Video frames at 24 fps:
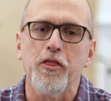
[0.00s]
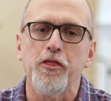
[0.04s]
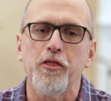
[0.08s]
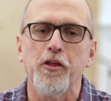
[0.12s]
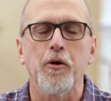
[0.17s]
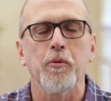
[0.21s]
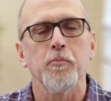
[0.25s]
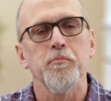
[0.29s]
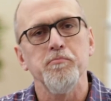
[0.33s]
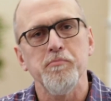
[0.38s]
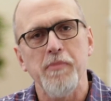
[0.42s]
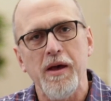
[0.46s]

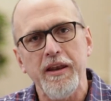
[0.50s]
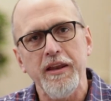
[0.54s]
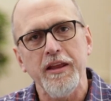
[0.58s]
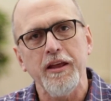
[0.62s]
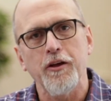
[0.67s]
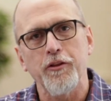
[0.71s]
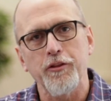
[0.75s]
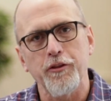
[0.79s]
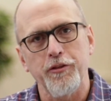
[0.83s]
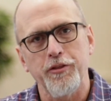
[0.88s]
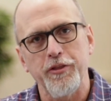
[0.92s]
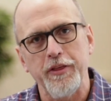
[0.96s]
There are
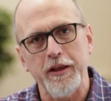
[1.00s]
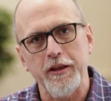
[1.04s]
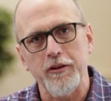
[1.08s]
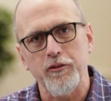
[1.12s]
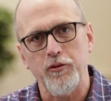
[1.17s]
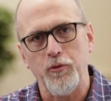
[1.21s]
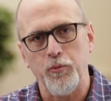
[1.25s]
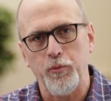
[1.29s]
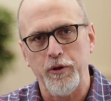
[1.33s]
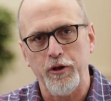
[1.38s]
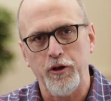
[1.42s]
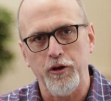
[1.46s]
many other
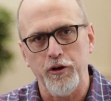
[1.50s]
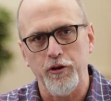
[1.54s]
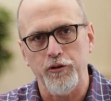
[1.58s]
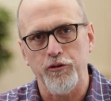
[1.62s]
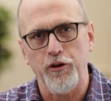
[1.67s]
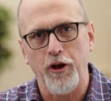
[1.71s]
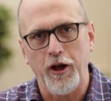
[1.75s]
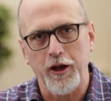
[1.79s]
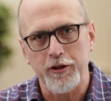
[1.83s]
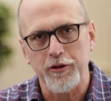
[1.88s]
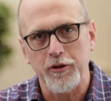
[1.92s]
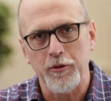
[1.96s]
things that we could have
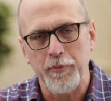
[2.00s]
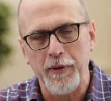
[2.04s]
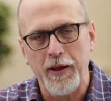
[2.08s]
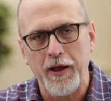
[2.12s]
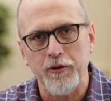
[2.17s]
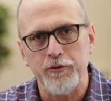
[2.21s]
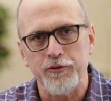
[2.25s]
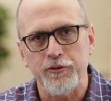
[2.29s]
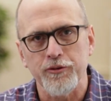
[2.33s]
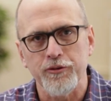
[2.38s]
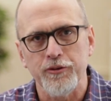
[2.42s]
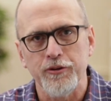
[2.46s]
talked
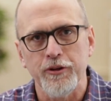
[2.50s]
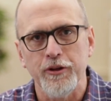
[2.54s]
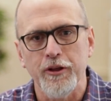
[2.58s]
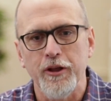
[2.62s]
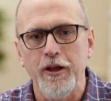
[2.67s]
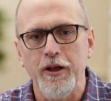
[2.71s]
about